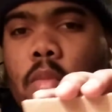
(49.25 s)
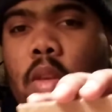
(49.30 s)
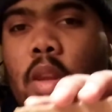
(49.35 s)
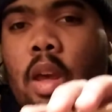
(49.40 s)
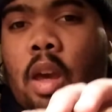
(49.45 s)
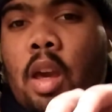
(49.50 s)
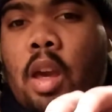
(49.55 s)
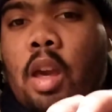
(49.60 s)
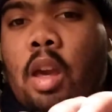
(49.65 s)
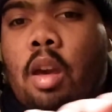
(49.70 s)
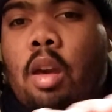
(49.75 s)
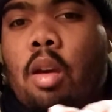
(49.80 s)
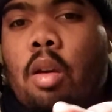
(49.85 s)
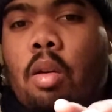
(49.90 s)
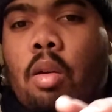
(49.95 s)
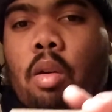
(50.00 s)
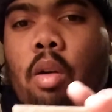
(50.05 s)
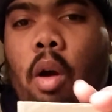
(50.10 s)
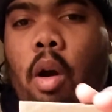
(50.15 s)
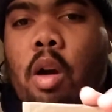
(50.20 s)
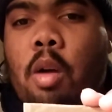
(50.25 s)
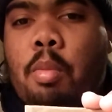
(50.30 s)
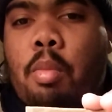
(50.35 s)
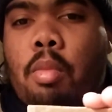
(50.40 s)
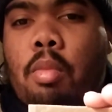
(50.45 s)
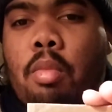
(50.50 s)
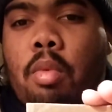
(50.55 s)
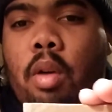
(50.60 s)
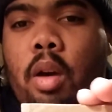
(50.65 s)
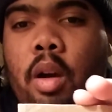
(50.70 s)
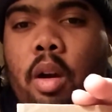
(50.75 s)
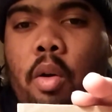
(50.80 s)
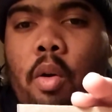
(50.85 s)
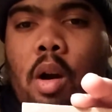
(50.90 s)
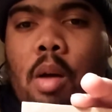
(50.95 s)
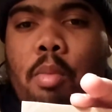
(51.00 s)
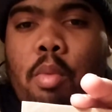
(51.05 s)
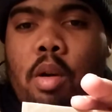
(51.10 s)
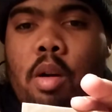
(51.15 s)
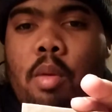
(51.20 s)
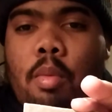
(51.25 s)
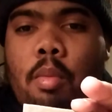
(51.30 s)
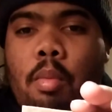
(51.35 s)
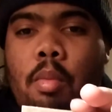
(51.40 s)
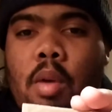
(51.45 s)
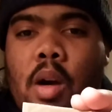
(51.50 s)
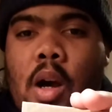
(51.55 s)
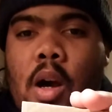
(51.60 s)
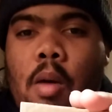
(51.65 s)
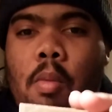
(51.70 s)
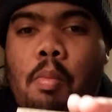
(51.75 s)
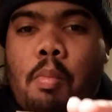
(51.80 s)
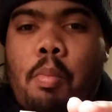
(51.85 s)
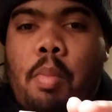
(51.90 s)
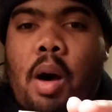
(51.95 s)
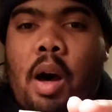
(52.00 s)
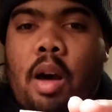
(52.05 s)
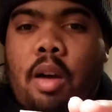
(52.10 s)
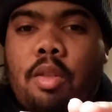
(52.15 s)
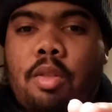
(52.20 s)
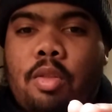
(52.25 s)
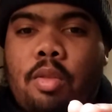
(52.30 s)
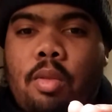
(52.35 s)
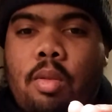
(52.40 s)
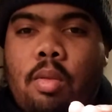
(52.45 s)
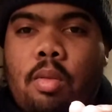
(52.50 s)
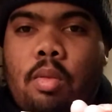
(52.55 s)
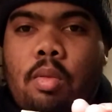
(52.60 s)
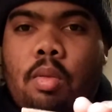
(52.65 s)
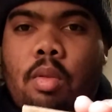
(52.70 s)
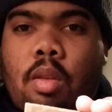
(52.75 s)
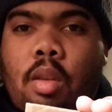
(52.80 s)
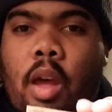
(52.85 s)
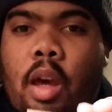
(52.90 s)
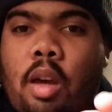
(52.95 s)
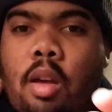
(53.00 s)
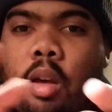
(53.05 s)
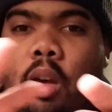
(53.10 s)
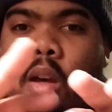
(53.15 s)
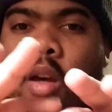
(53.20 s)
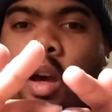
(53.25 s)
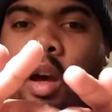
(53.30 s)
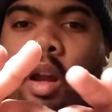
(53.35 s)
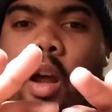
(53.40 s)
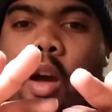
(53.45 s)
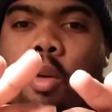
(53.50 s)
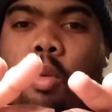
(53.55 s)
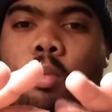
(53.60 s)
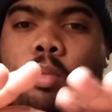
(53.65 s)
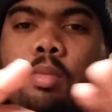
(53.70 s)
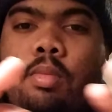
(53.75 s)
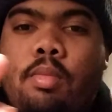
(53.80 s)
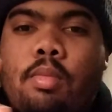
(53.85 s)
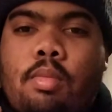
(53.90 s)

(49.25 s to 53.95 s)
a cardboard box, like a cutout,